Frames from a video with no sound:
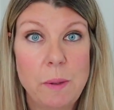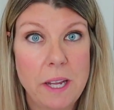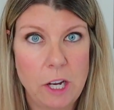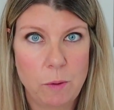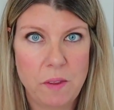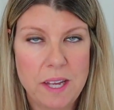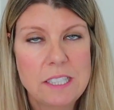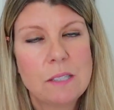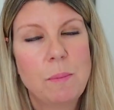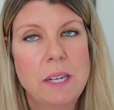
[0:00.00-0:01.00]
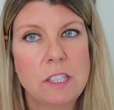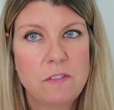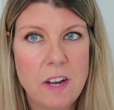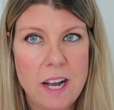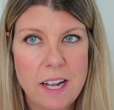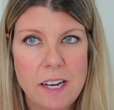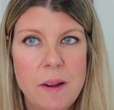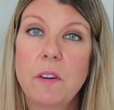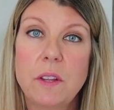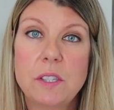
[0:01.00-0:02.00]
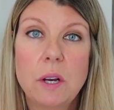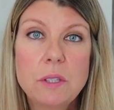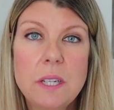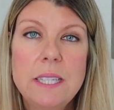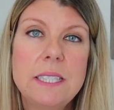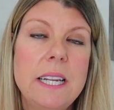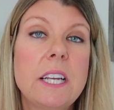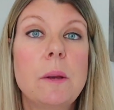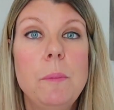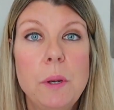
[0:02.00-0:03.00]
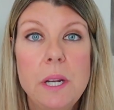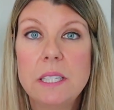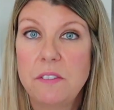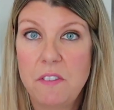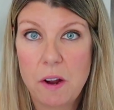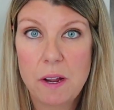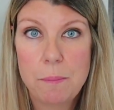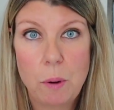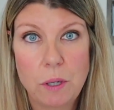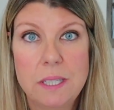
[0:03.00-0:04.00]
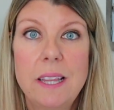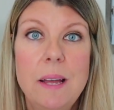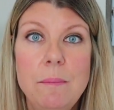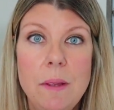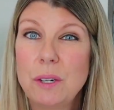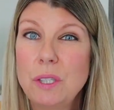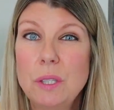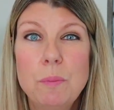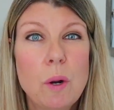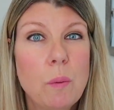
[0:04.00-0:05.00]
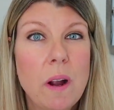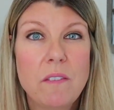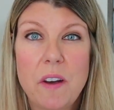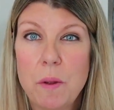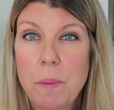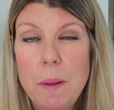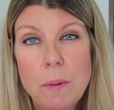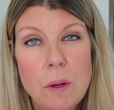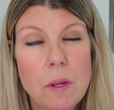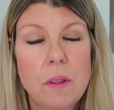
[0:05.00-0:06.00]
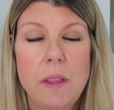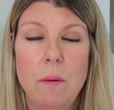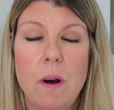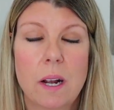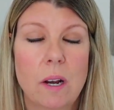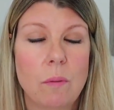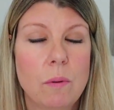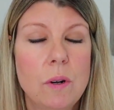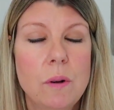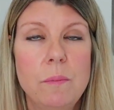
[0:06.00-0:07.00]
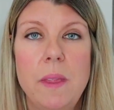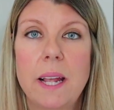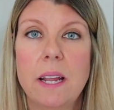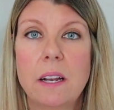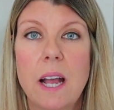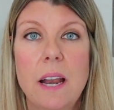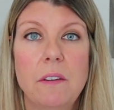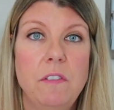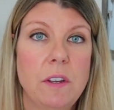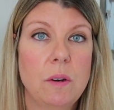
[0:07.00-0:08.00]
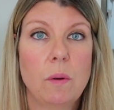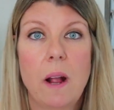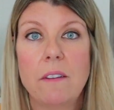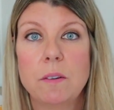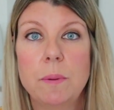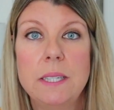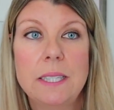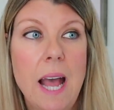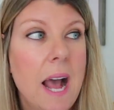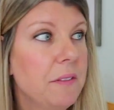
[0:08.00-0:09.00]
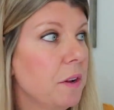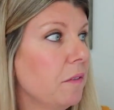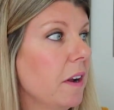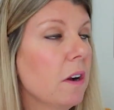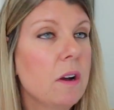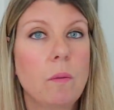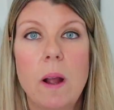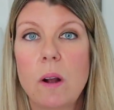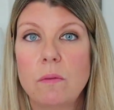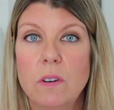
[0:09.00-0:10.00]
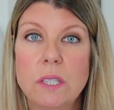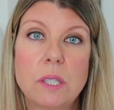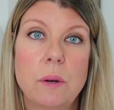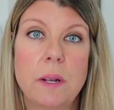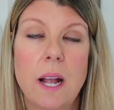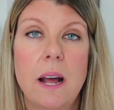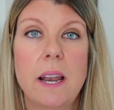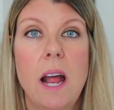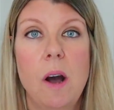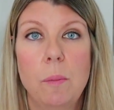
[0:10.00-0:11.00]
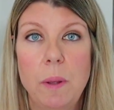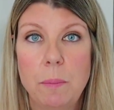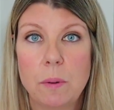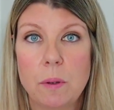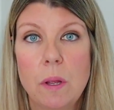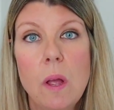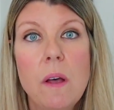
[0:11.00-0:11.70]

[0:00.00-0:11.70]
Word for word: to be in here with us, but it's fine. For the social instinct, community is very important to them. They're super aware of other people. They walk in a room, they can kind of feel where everybody's at. They're very aware of what's going on and how people